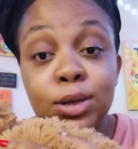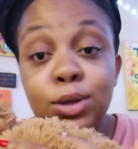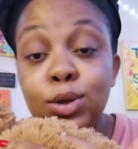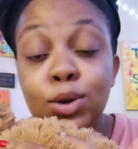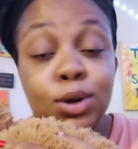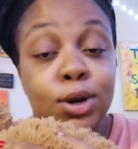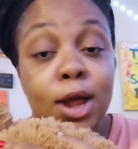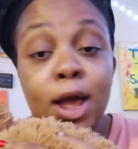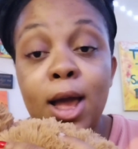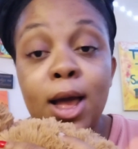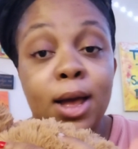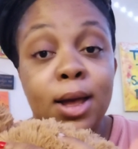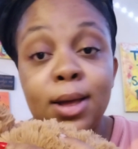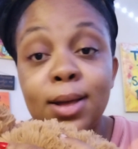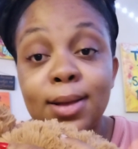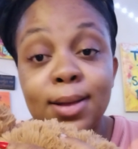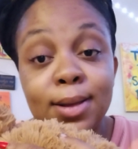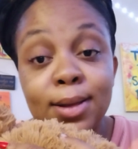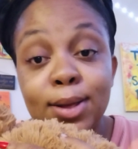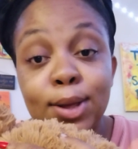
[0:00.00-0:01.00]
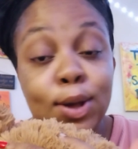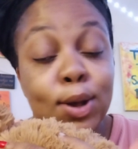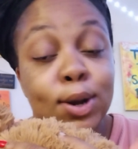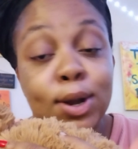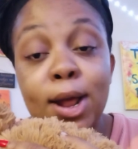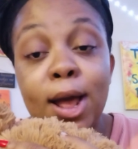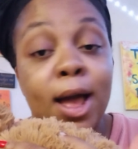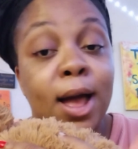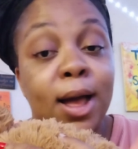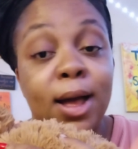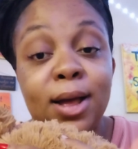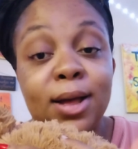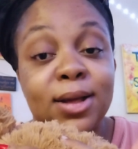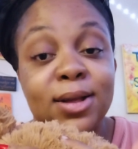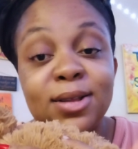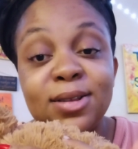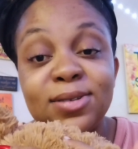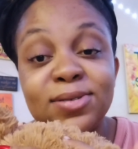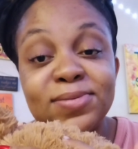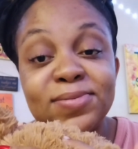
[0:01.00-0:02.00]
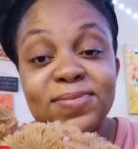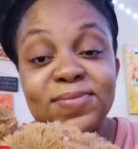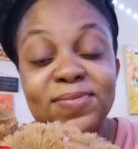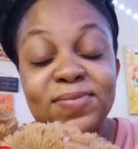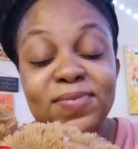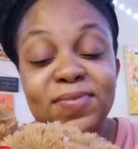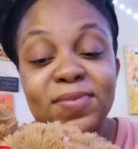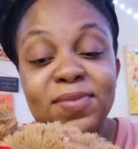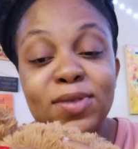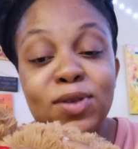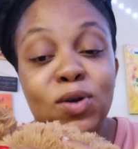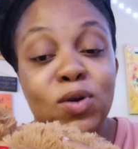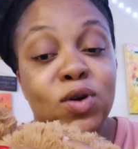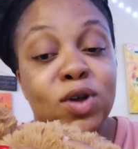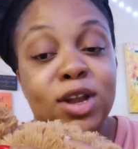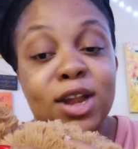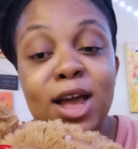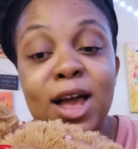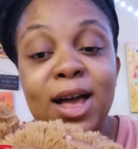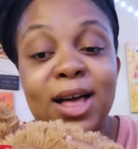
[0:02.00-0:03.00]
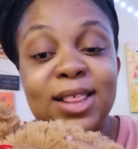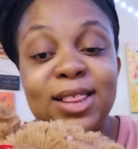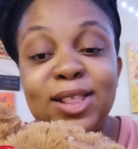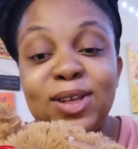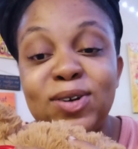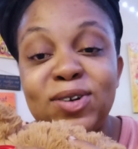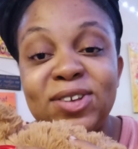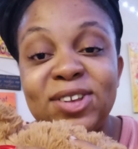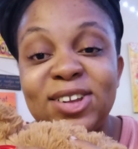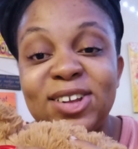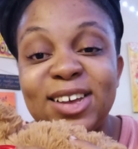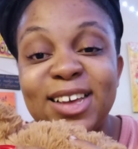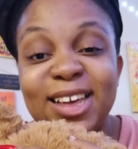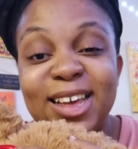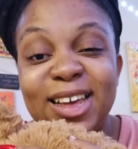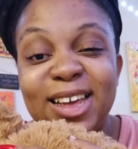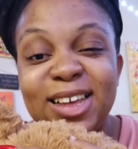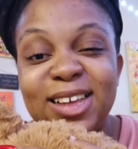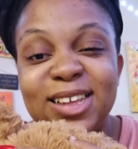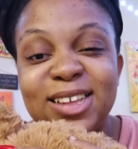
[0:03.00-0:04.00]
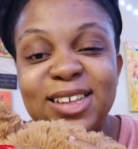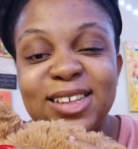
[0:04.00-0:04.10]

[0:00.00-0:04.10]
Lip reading: You're not. You're not. You are not alone, okay?